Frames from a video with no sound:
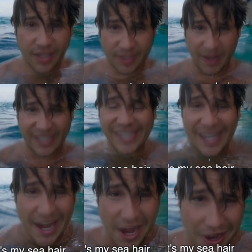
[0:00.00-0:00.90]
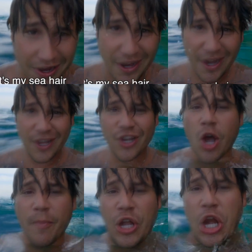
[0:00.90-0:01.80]
My sea here,
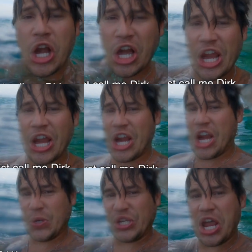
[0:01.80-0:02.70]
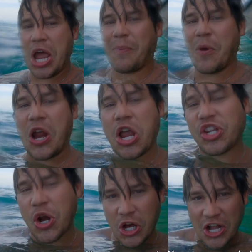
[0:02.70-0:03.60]
Tom and Dave. What's that? Oh, I got
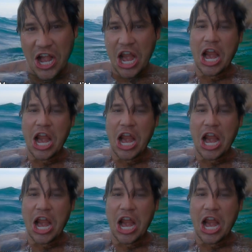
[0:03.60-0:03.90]
snorkeling.